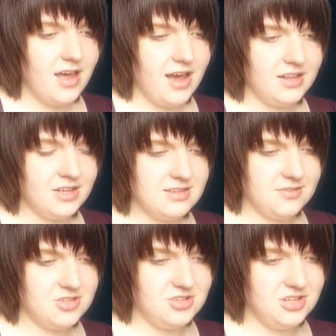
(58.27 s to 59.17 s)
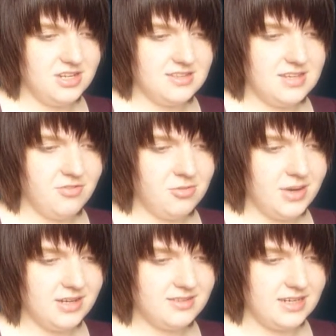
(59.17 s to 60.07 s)
I learnt after studying several
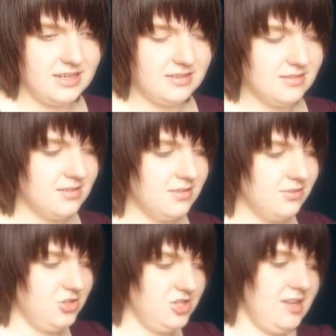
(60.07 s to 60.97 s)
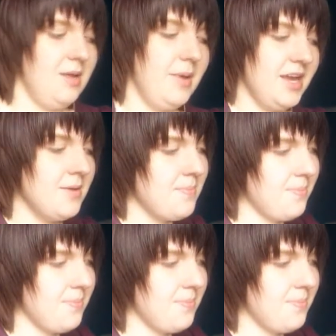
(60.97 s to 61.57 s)
magazines, such as Enemy,